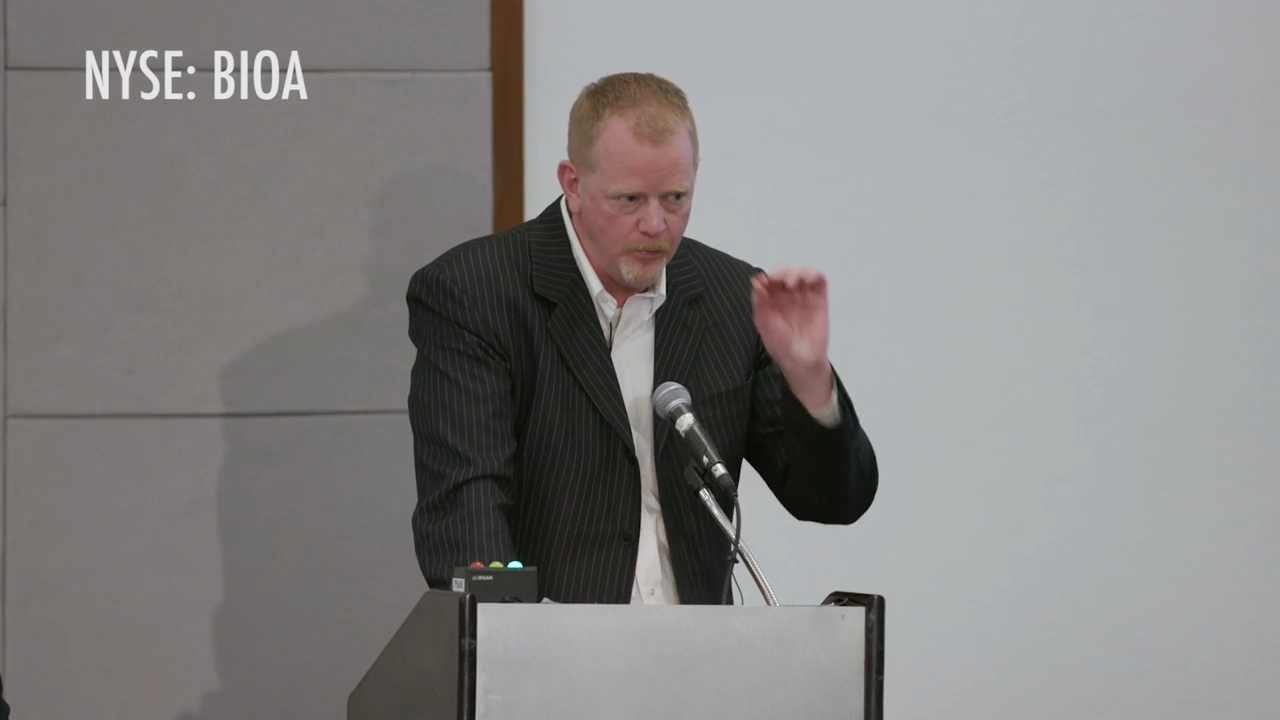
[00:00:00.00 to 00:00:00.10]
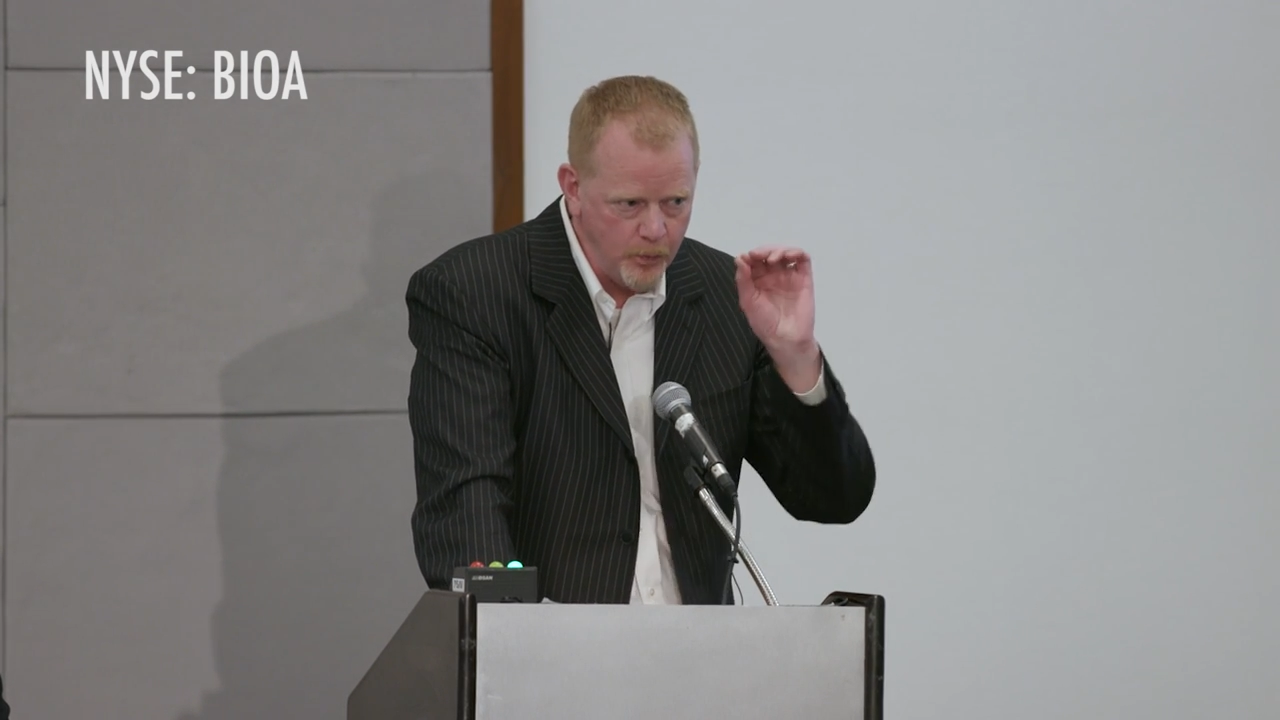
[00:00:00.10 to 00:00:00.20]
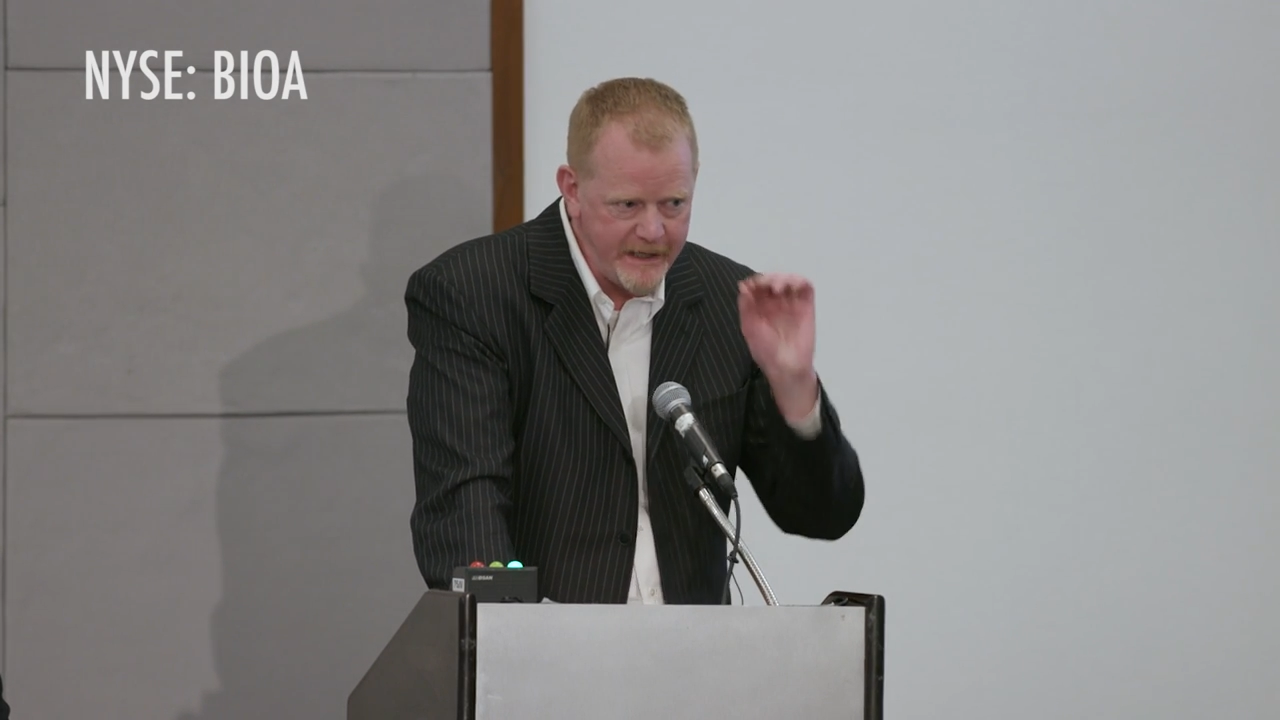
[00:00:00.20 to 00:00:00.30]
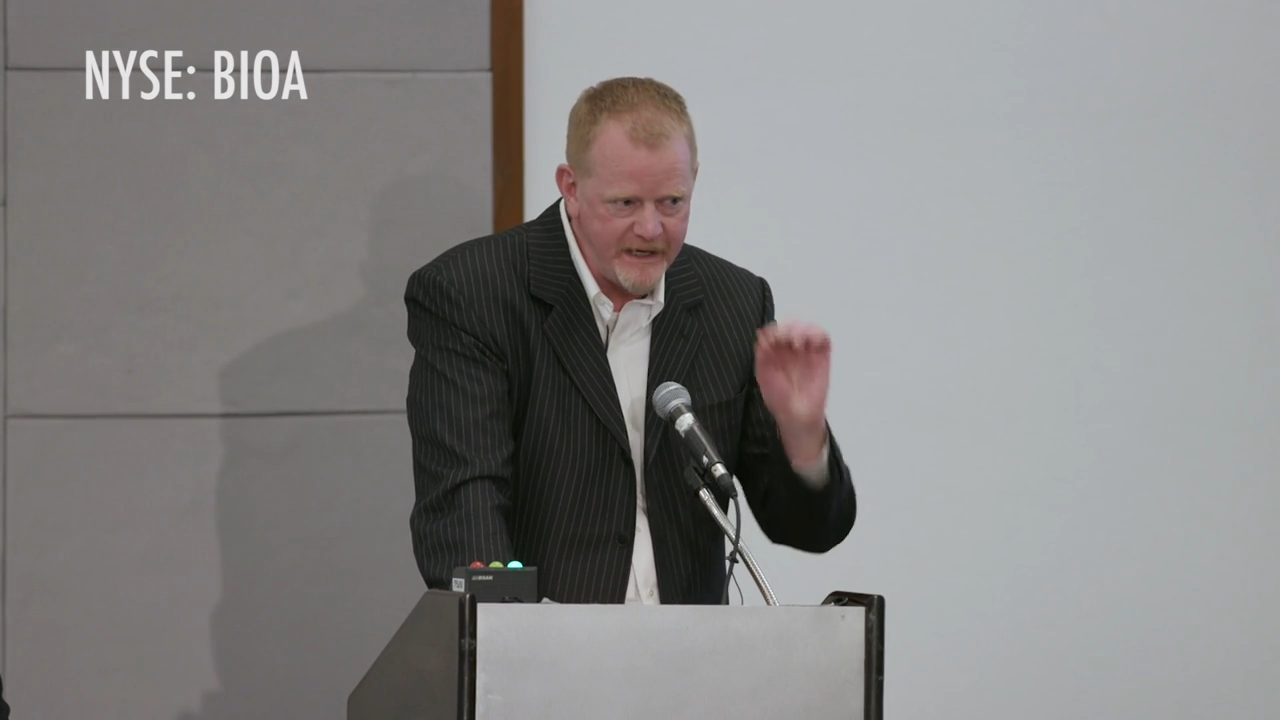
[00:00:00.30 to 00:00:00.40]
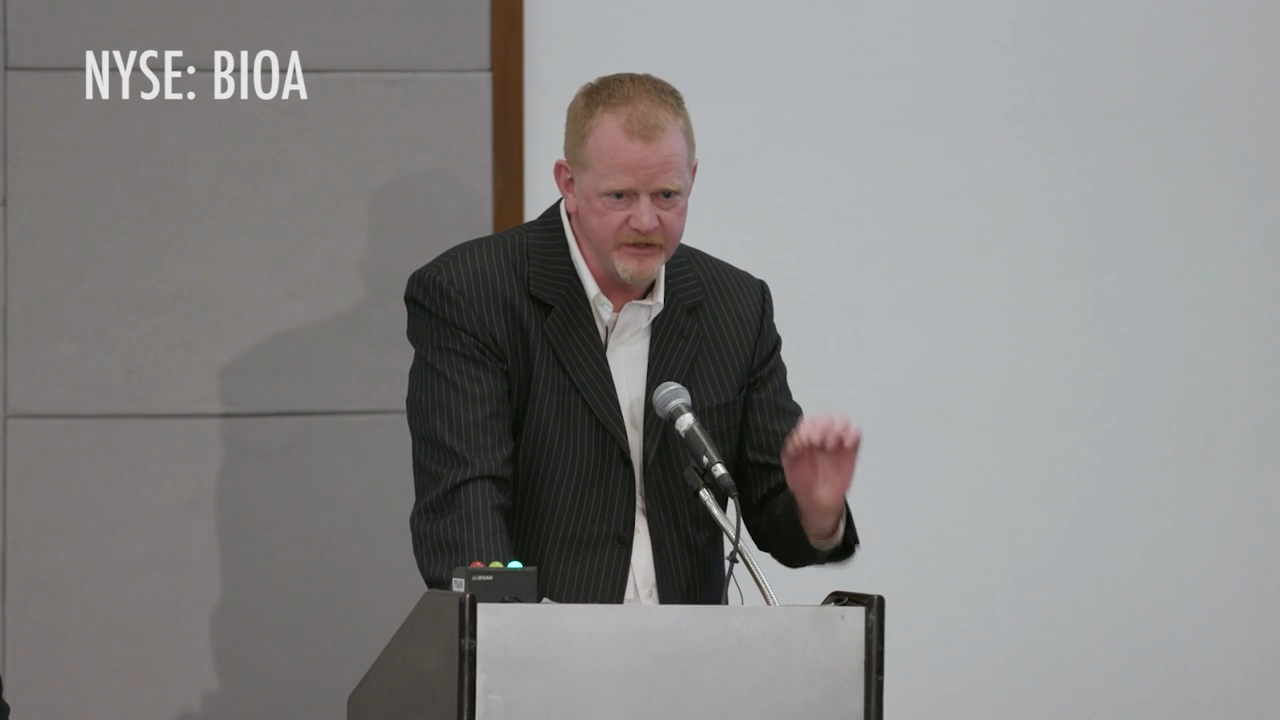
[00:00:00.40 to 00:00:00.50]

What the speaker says: we